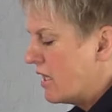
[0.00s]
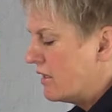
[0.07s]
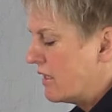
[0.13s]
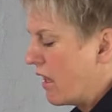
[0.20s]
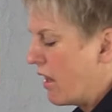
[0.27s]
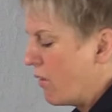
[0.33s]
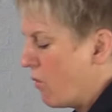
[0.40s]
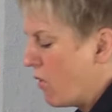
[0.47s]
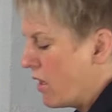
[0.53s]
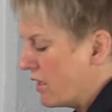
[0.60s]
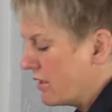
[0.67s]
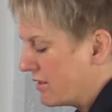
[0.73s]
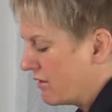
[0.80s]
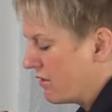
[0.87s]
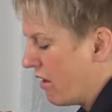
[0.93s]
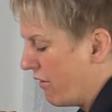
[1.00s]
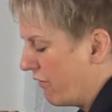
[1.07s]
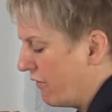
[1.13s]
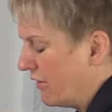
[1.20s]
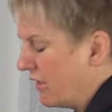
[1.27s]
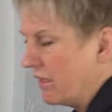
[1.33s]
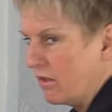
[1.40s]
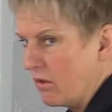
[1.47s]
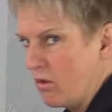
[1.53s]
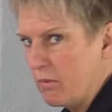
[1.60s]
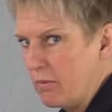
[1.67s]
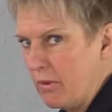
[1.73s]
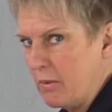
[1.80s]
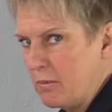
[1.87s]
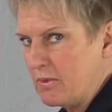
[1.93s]
Now I want to soften it. The whole
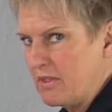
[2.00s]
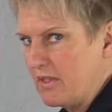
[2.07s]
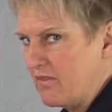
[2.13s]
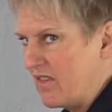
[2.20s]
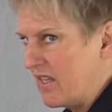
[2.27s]
purpose of